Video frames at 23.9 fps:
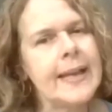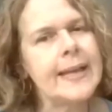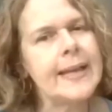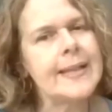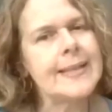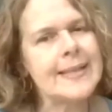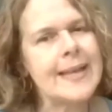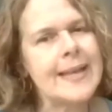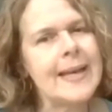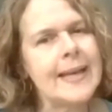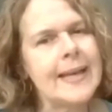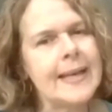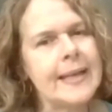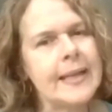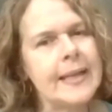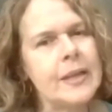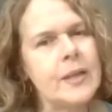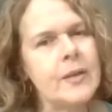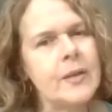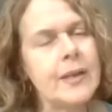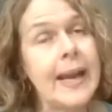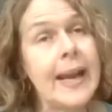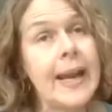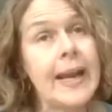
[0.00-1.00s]
exactly.
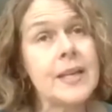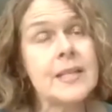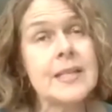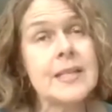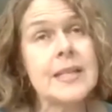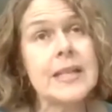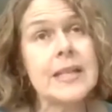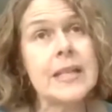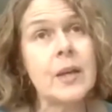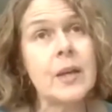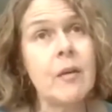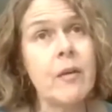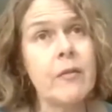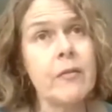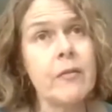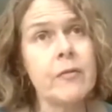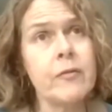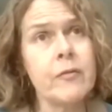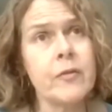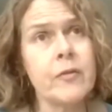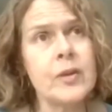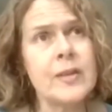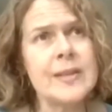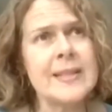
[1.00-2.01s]
You can actually go over
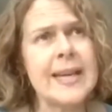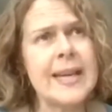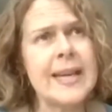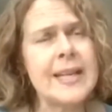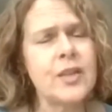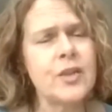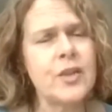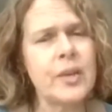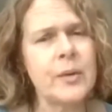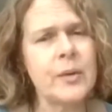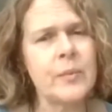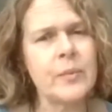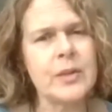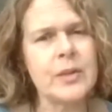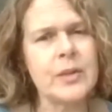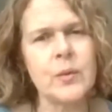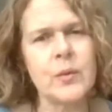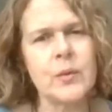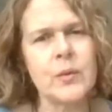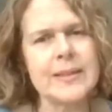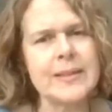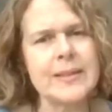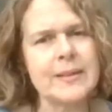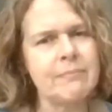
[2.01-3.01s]
for a day trip, which
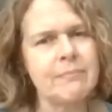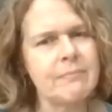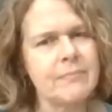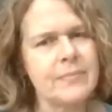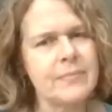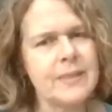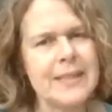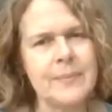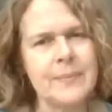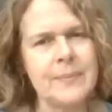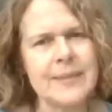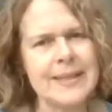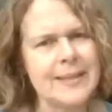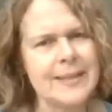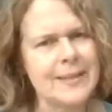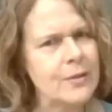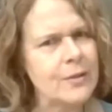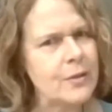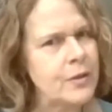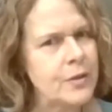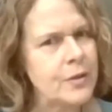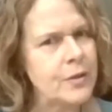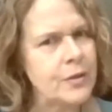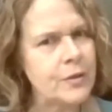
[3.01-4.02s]
always seems
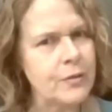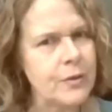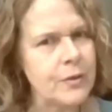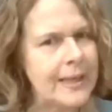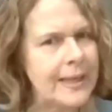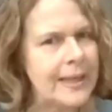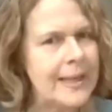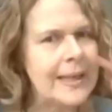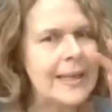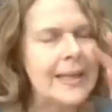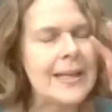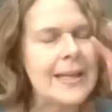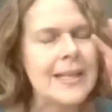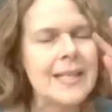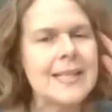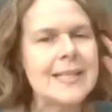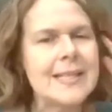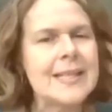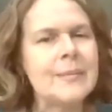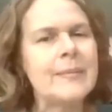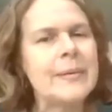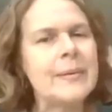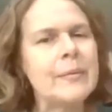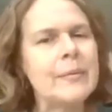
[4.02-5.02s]
extraordinary.
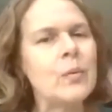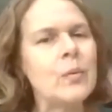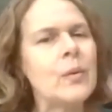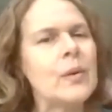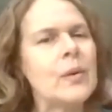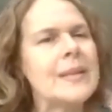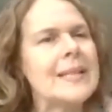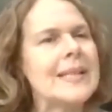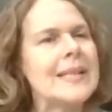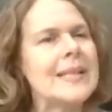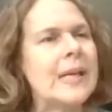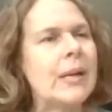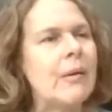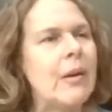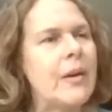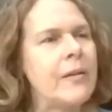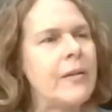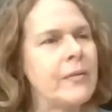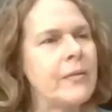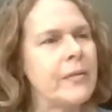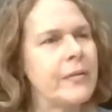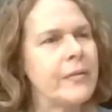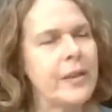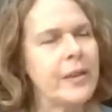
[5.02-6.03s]
Some people want to go
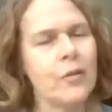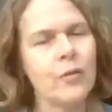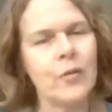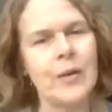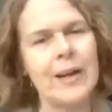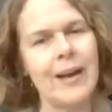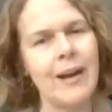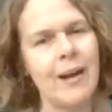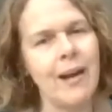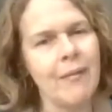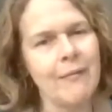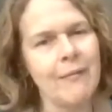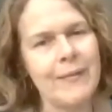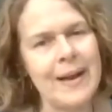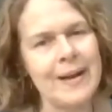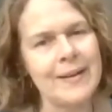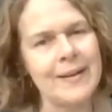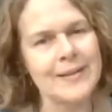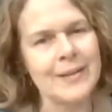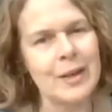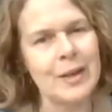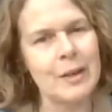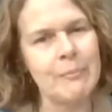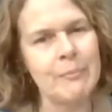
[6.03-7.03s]
over 3.5
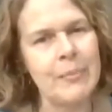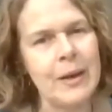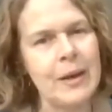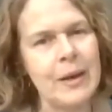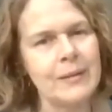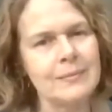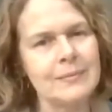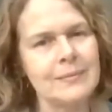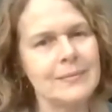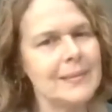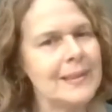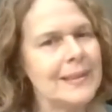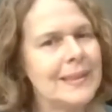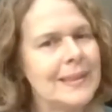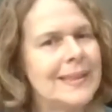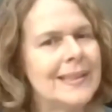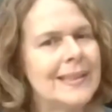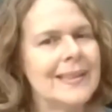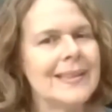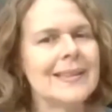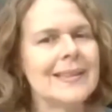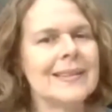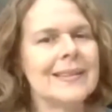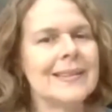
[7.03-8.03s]
hours on a boat,
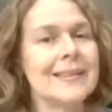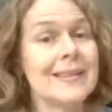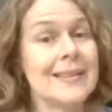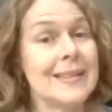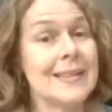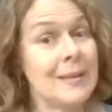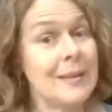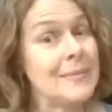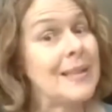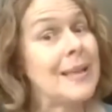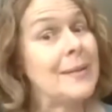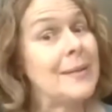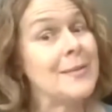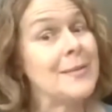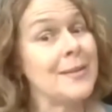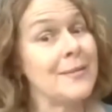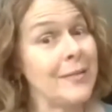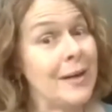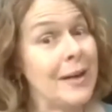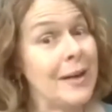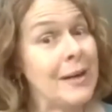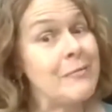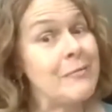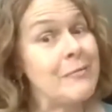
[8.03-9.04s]
sometimes a
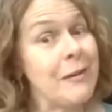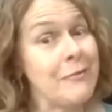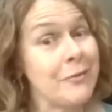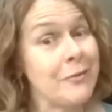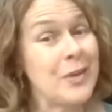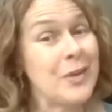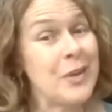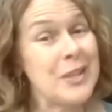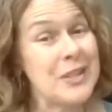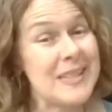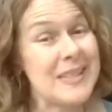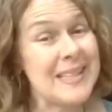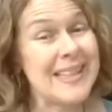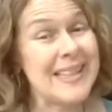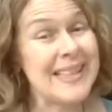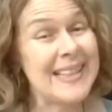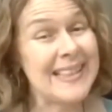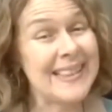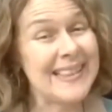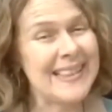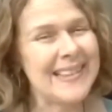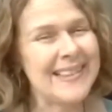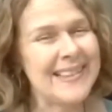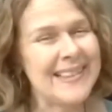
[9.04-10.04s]
very rough
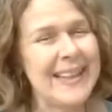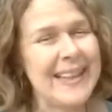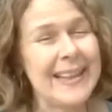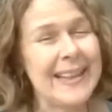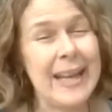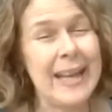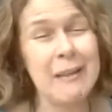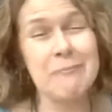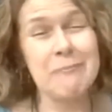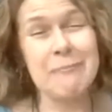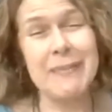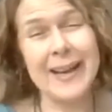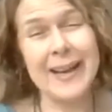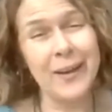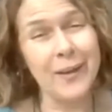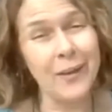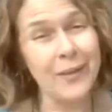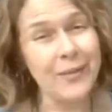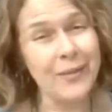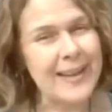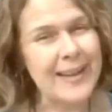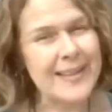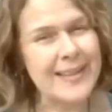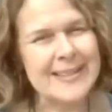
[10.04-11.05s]
crossing, and then get back
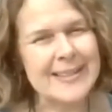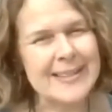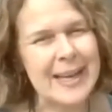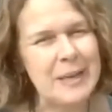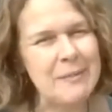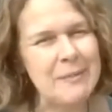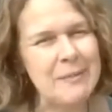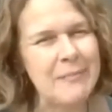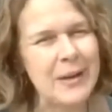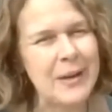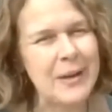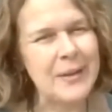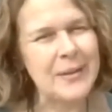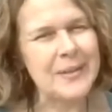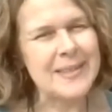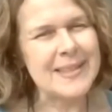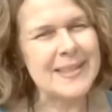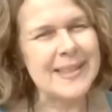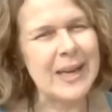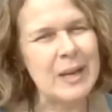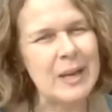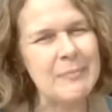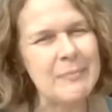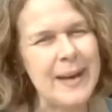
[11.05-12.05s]
on that same boat to
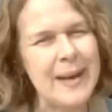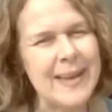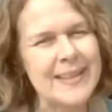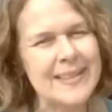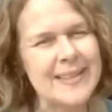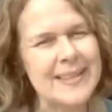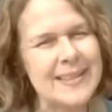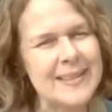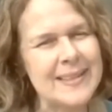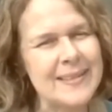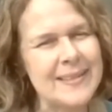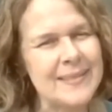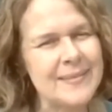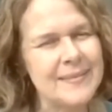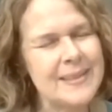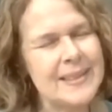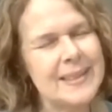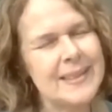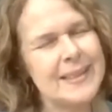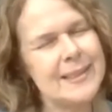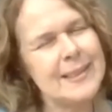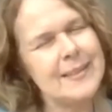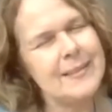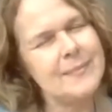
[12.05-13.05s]
go back to
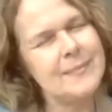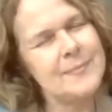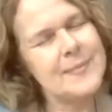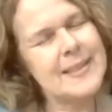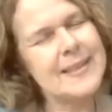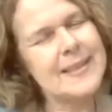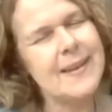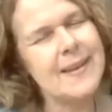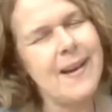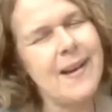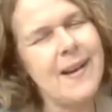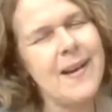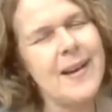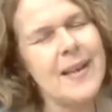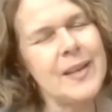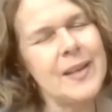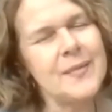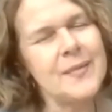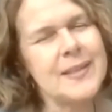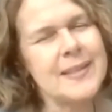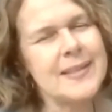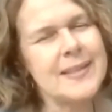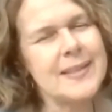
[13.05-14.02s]
St Ives.